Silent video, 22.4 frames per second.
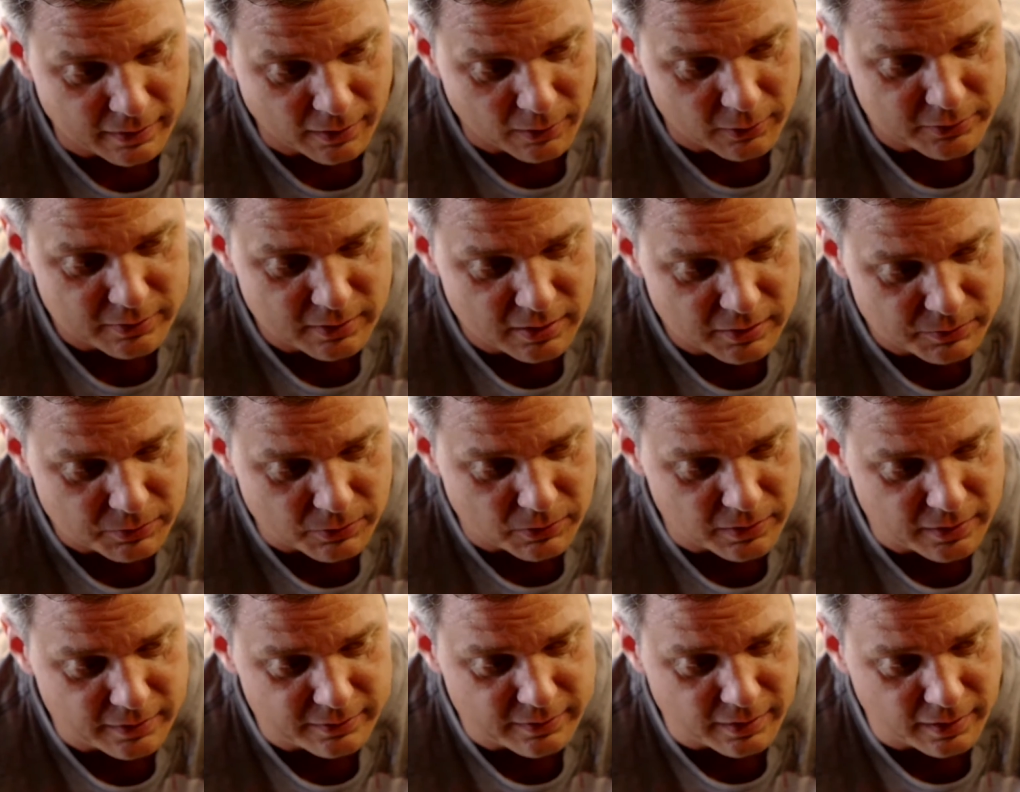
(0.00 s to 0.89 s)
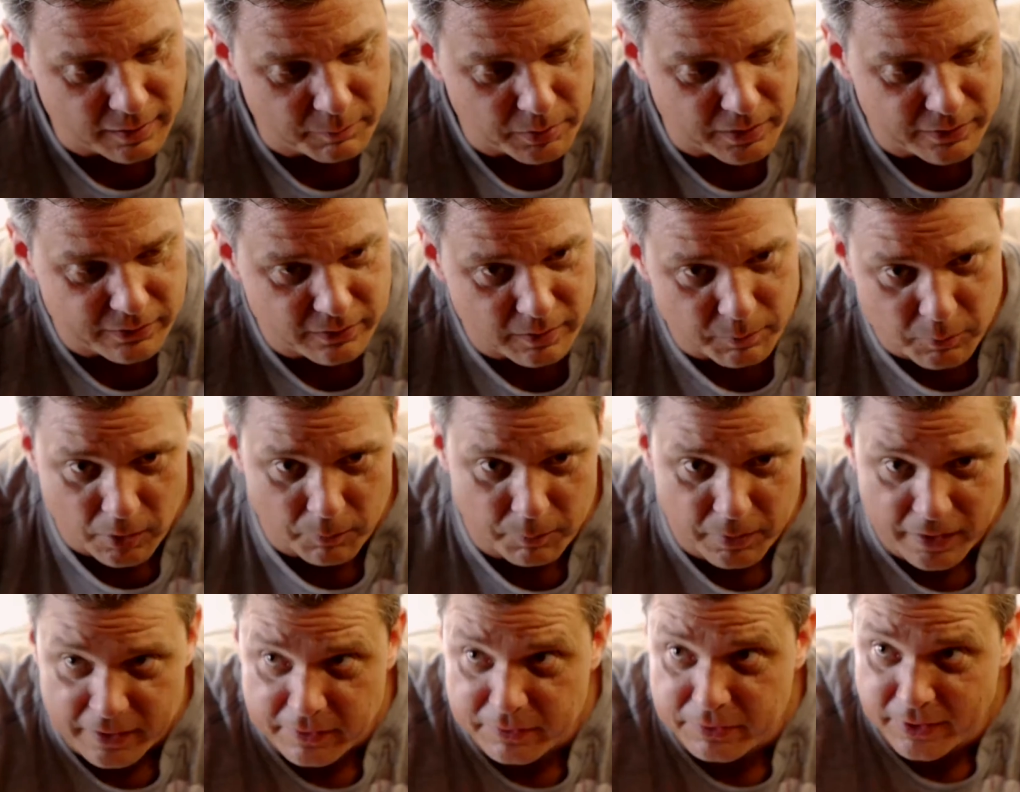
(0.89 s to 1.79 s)
Principally, the product comes
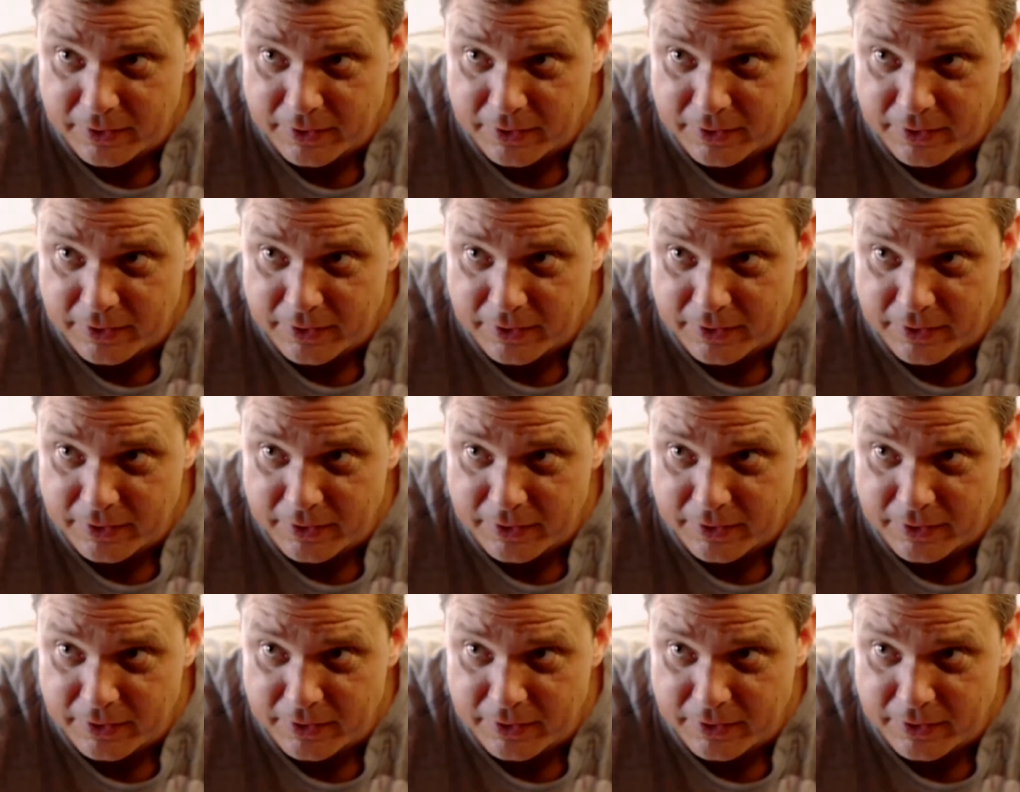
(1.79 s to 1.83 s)
readily